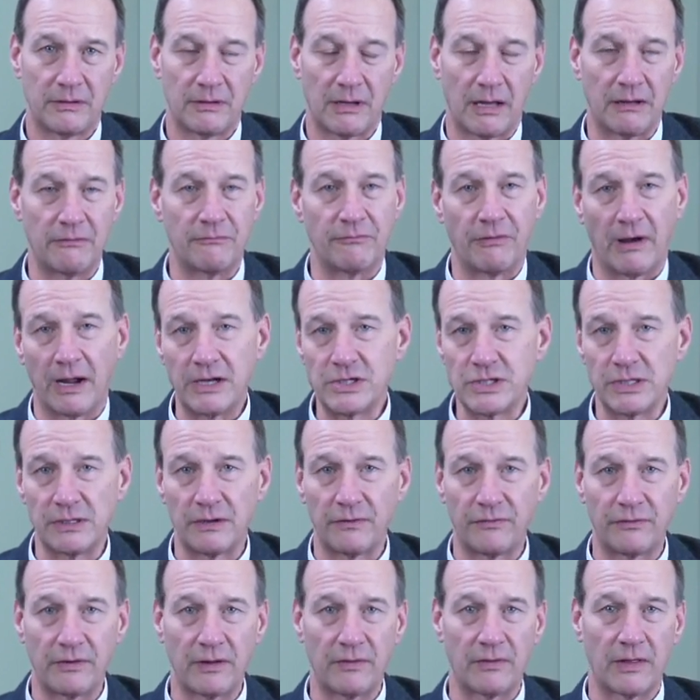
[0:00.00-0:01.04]
I invite you to
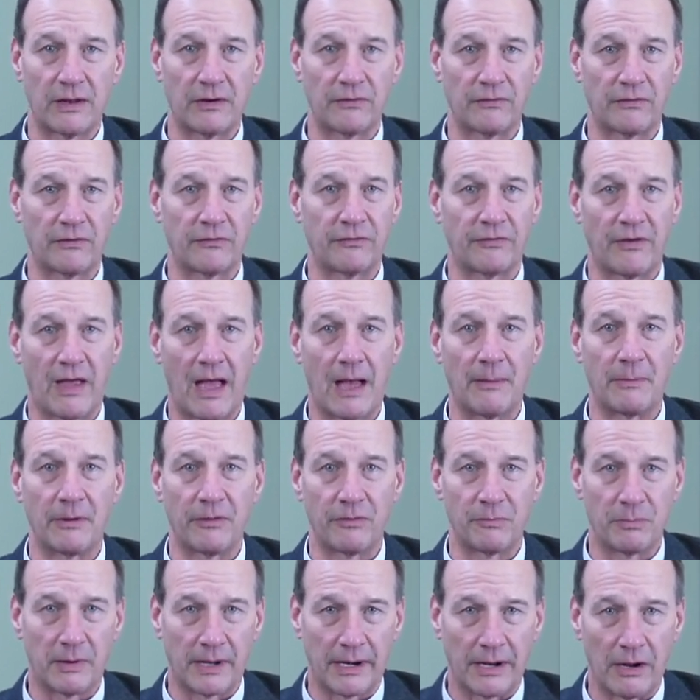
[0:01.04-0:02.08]
see that as a
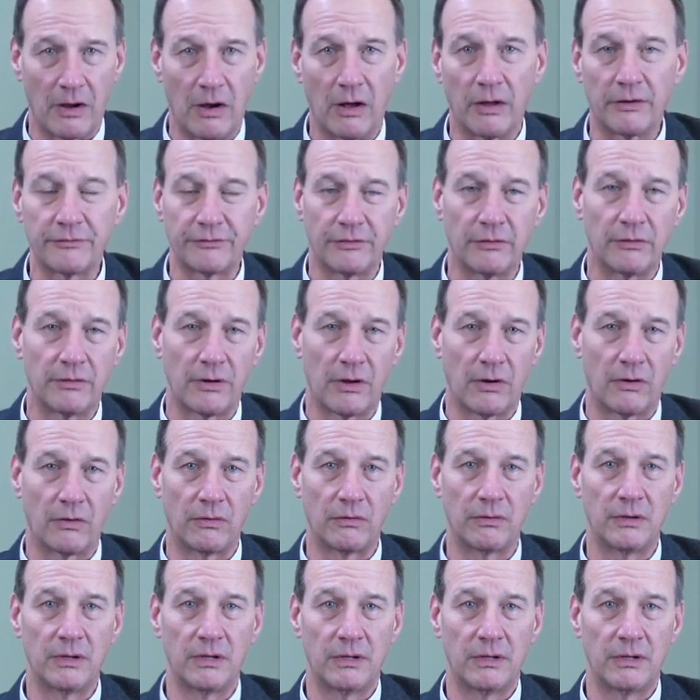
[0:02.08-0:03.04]
Sabbath, but I also know